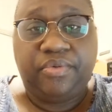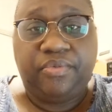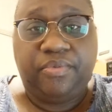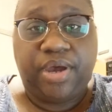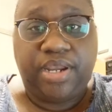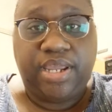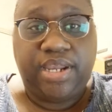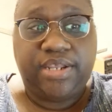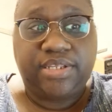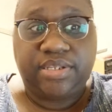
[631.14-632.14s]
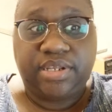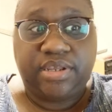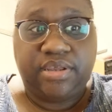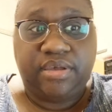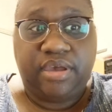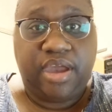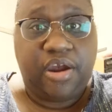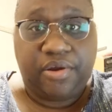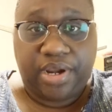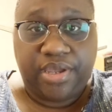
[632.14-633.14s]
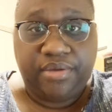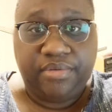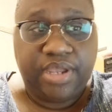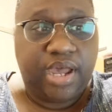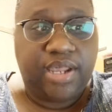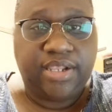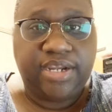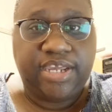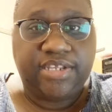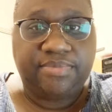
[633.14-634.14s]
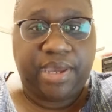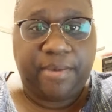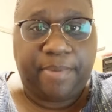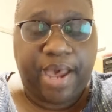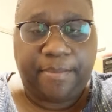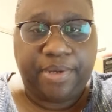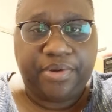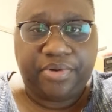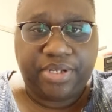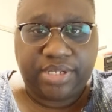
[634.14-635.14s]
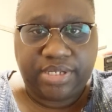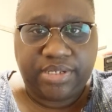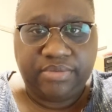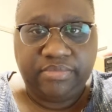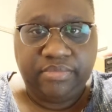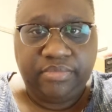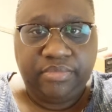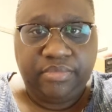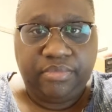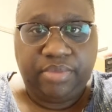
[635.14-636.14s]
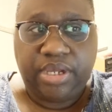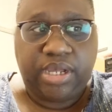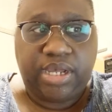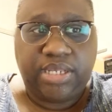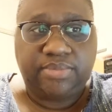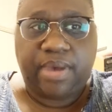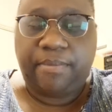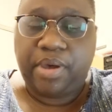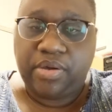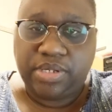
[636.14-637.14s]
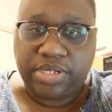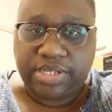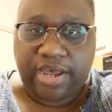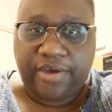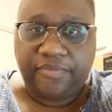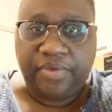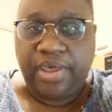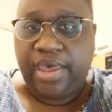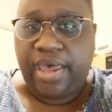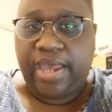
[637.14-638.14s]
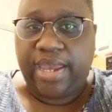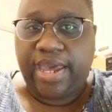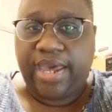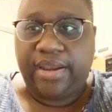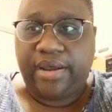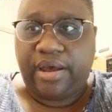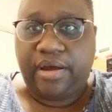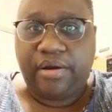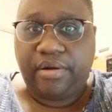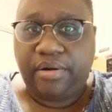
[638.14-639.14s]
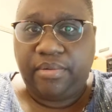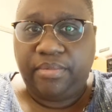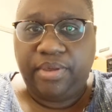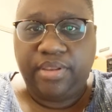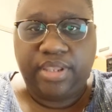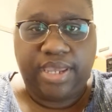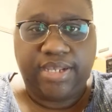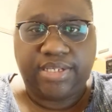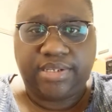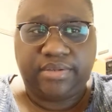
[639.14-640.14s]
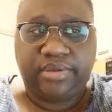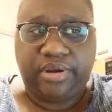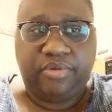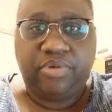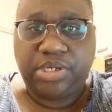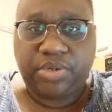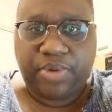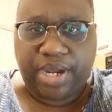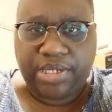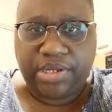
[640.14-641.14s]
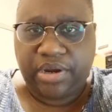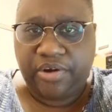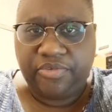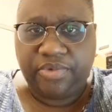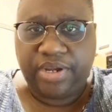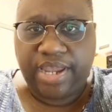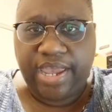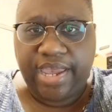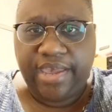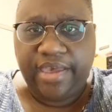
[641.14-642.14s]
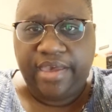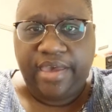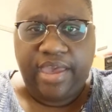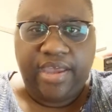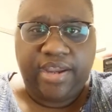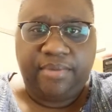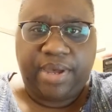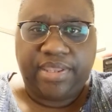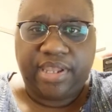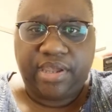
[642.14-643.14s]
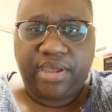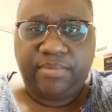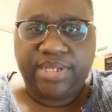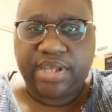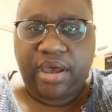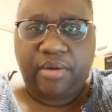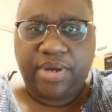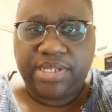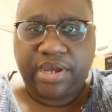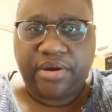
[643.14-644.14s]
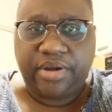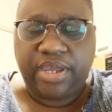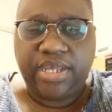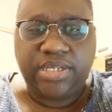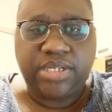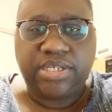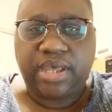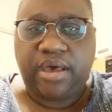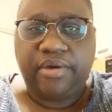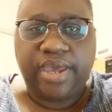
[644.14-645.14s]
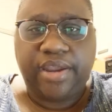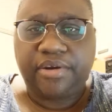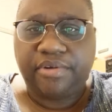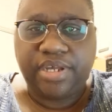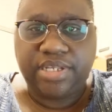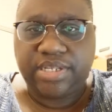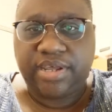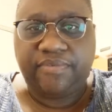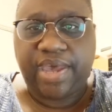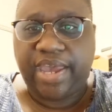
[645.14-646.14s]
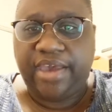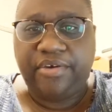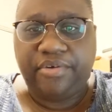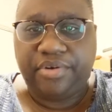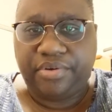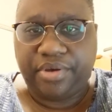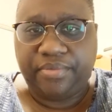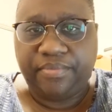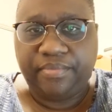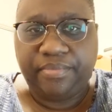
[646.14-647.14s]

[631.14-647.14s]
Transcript: one knee that's hurting. The other knee is making popping noises because my bones are soft. I got an arm that's, wishy-washy. It hurts one day, and then my thumb is always hurting. It's just all kind of crazy stuff I had going on.